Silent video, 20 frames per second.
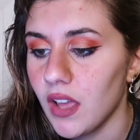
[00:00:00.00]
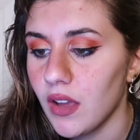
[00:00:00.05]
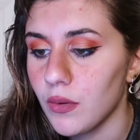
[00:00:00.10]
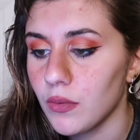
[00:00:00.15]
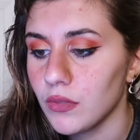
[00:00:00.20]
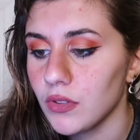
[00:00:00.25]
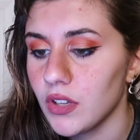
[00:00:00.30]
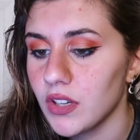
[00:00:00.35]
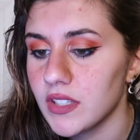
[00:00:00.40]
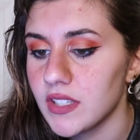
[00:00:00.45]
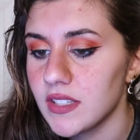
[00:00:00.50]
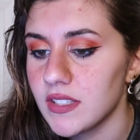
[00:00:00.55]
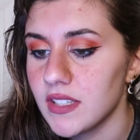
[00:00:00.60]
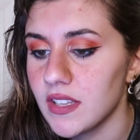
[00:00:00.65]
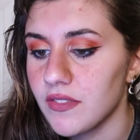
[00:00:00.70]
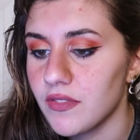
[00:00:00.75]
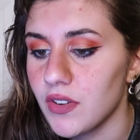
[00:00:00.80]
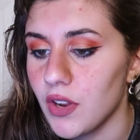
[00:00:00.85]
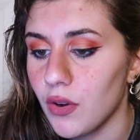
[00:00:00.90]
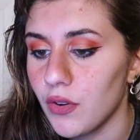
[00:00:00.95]
It looked as
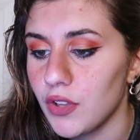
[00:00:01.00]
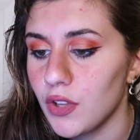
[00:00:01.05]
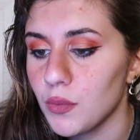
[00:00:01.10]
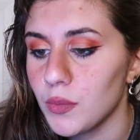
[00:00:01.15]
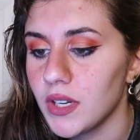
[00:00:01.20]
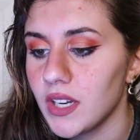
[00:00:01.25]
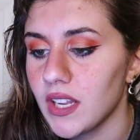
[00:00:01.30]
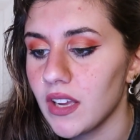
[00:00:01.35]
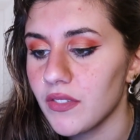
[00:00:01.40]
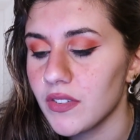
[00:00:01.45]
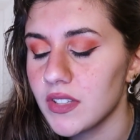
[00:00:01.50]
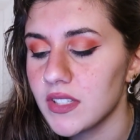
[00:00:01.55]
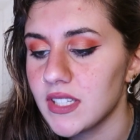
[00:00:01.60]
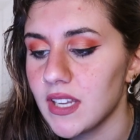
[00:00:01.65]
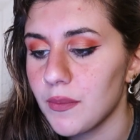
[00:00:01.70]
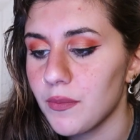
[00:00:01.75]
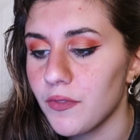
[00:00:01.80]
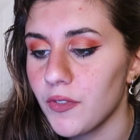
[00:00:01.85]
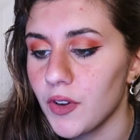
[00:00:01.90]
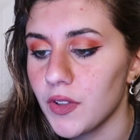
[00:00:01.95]
if no human had ever
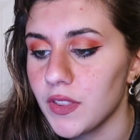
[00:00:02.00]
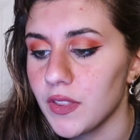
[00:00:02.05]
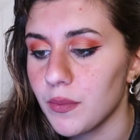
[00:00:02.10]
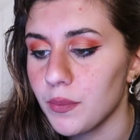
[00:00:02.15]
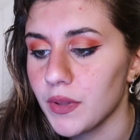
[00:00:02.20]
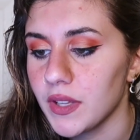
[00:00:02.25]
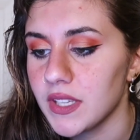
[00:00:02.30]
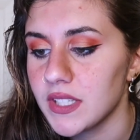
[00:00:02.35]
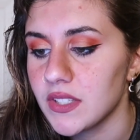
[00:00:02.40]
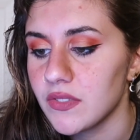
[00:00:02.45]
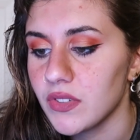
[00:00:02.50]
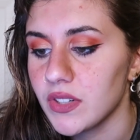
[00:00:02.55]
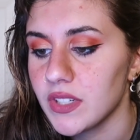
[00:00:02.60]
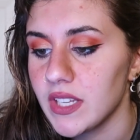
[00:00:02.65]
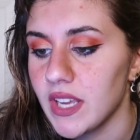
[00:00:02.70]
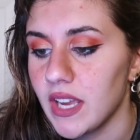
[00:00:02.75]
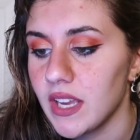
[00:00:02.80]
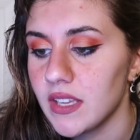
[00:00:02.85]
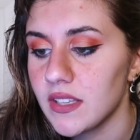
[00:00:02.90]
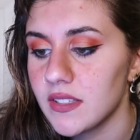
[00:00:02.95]
stepped foot in the place for
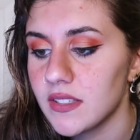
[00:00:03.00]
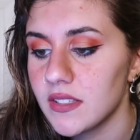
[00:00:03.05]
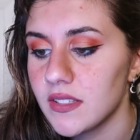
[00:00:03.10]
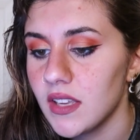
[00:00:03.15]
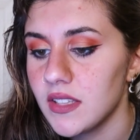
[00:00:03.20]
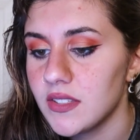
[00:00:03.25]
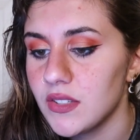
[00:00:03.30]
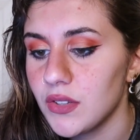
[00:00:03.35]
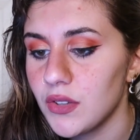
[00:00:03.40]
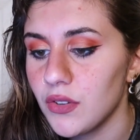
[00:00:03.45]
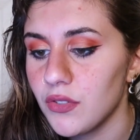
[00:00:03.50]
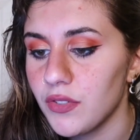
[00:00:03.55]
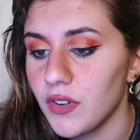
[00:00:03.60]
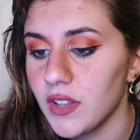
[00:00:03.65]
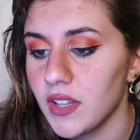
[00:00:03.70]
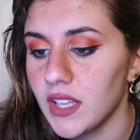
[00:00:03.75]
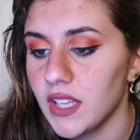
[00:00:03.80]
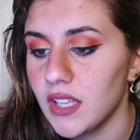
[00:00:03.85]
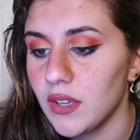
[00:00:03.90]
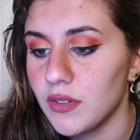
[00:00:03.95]
days. Izuku
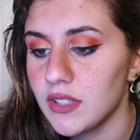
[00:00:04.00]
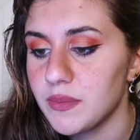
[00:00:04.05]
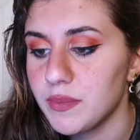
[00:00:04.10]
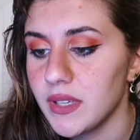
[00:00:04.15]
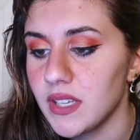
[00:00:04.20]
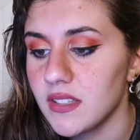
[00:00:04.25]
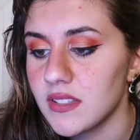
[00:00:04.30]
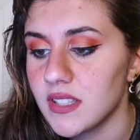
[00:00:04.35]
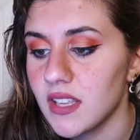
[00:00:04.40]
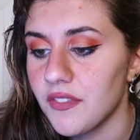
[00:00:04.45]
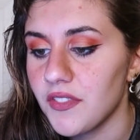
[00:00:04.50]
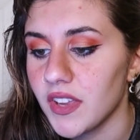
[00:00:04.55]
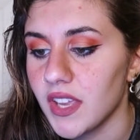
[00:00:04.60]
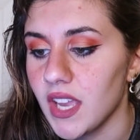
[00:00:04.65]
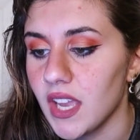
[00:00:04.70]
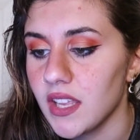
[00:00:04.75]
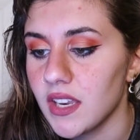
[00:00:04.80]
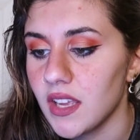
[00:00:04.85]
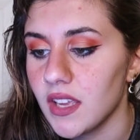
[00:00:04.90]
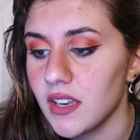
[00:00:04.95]
felt like he was being
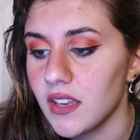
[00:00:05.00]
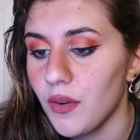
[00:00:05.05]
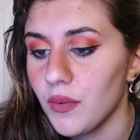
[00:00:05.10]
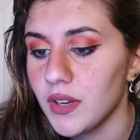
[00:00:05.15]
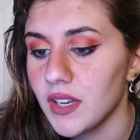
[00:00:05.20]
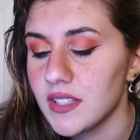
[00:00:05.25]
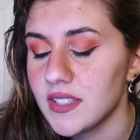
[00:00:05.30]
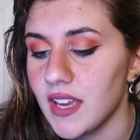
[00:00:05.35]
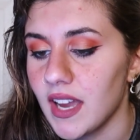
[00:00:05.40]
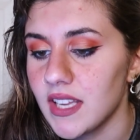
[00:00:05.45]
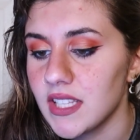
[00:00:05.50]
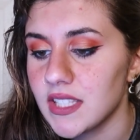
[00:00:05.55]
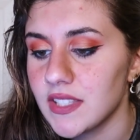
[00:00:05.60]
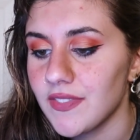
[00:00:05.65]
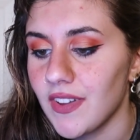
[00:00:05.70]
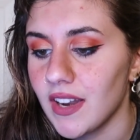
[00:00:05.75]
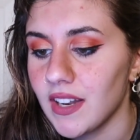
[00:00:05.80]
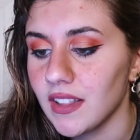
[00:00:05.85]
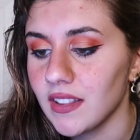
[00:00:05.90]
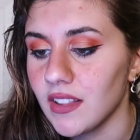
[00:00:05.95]
suffocated. When his eyes
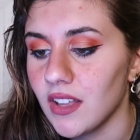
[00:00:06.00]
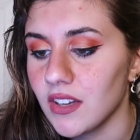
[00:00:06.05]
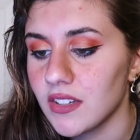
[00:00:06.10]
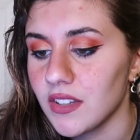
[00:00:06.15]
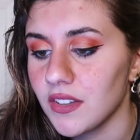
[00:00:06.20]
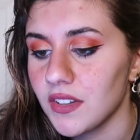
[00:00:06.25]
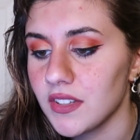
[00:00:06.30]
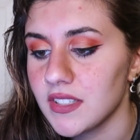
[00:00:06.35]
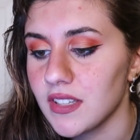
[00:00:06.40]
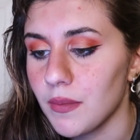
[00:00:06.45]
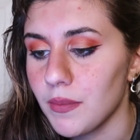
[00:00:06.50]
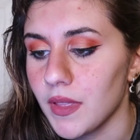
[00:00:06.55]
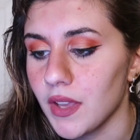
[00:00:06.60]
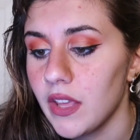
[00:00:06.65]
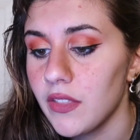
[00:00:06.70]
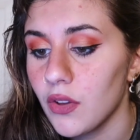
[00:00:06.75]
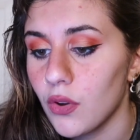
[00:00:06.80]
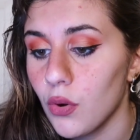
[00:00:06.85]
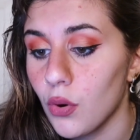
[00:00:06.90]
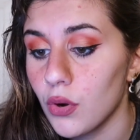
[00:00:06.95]
finally locked out of something
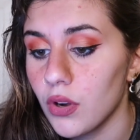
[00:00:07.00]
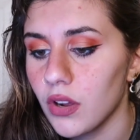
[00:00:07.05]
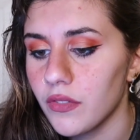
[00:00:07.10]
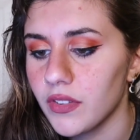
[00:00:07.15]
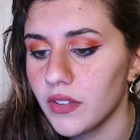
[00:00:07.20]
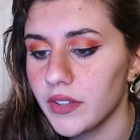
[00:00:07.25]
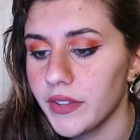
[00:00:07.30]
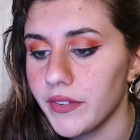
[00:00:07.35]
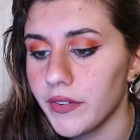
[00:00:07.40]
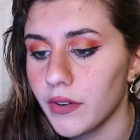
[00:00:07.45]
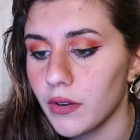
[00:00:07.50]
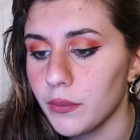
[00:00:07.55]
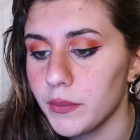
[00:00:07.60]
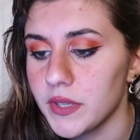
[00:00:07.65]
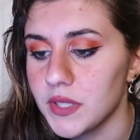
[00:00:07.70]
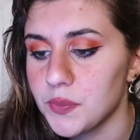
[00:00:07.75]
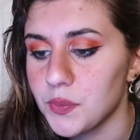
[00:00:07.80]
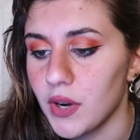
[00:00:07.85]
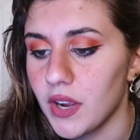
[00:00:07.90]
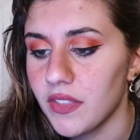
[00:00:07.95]
in the corner of the living room,
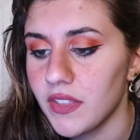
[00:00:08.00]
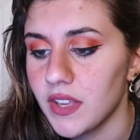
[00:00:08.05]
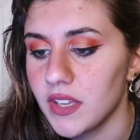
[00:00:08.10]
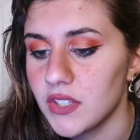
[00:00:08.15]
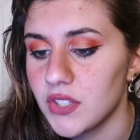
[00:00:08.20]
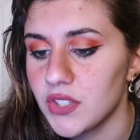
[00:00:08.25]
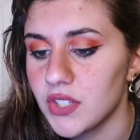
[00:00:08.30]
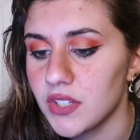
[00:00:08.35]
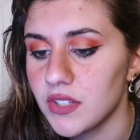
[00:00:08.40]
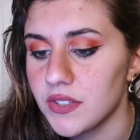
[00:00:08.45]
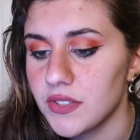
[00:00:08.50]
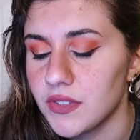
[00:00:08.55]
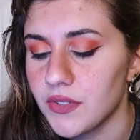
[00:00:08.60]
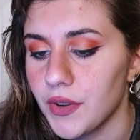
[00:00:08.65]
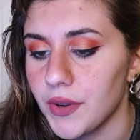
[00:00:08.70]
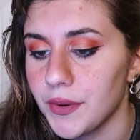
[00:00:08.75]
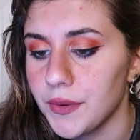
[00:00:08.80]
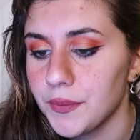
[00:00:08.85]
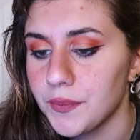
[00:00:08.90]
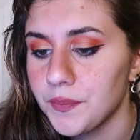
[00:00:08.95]
his breath hitched in his
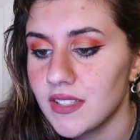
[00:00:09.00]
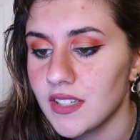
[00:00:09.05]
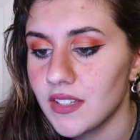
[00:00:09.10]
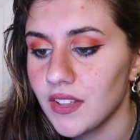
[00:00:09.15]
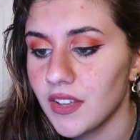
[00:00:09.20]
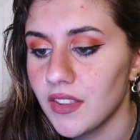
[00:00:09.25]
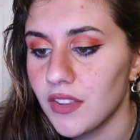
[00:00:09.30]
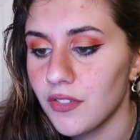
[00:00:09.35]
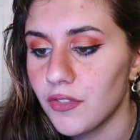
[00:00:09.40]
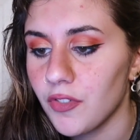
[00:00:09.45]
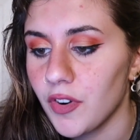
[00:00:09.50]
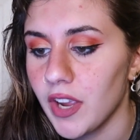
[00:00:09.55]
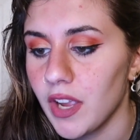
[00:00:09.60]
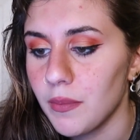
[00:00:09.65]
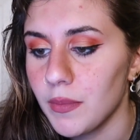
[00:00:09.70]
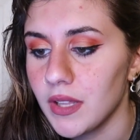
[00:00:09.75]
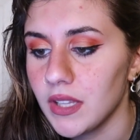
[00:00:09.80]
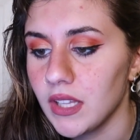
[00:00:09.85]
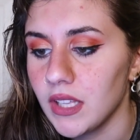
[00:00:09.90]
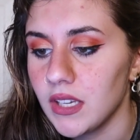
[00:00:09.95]
throat. Still in the
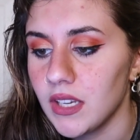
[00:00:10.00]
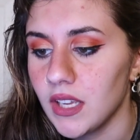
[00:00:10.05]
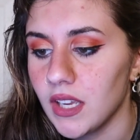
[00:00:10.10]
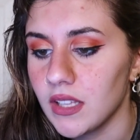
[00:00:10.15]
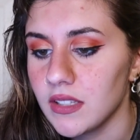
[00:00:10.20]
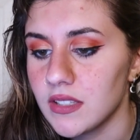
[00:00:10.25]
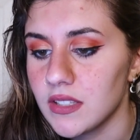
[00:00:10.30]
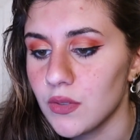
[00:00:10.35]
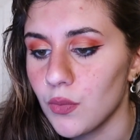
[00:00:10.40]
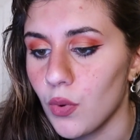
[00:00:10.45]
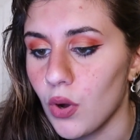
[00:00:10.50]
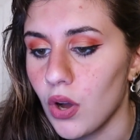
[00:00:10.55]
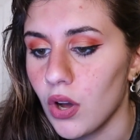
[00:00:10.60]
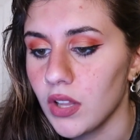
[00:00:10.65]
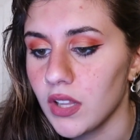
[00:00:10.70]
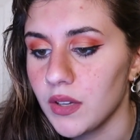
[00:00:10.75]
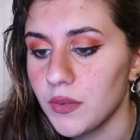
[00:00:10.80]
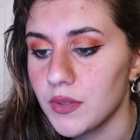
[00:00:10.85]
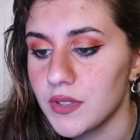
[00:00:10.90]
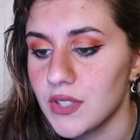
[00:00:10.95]
frame and leaned against the
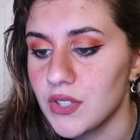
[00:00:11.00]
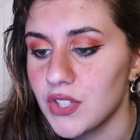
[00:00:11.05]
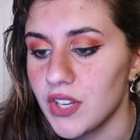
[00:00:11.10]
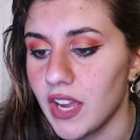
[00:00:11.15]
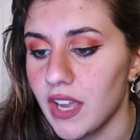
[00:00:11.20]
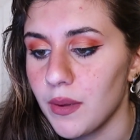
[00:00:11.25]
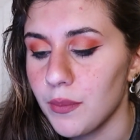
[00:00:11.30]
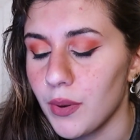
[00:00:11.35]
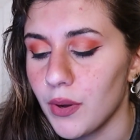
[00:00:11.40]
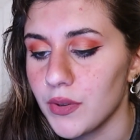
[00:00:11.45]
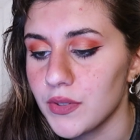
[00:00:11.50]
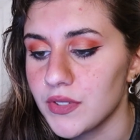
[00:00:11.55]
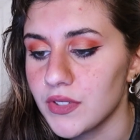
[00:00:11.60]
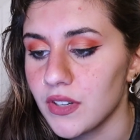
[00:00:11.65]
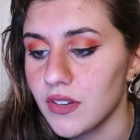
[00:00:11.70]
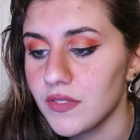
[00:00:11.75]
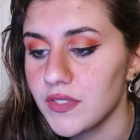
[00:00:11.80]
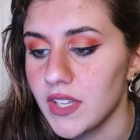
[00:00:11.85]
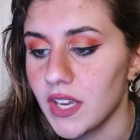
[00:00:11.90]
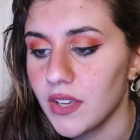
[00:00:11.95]
wall, it was a giant
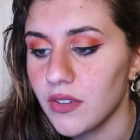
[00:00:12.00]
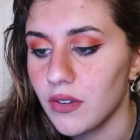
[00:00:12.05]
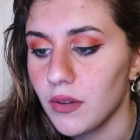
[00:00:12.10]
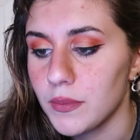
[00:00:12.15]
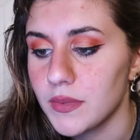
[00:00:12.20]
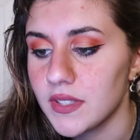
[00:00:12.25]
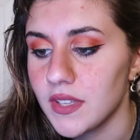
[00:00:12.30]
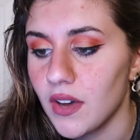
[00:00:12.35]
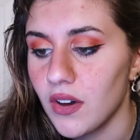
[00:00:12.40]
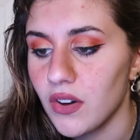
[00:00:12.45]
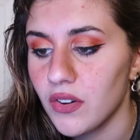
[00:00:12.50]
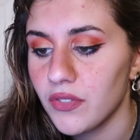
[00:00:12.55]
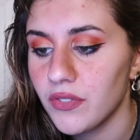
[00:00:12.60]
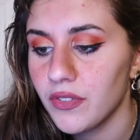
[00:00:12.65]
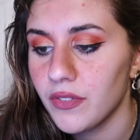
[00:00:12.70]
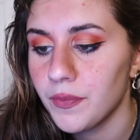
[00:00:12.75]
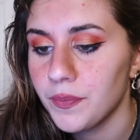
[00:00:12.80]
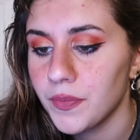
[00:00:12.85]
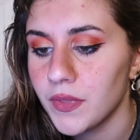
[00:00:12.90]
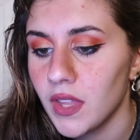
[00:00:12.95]
poster of Deku himself.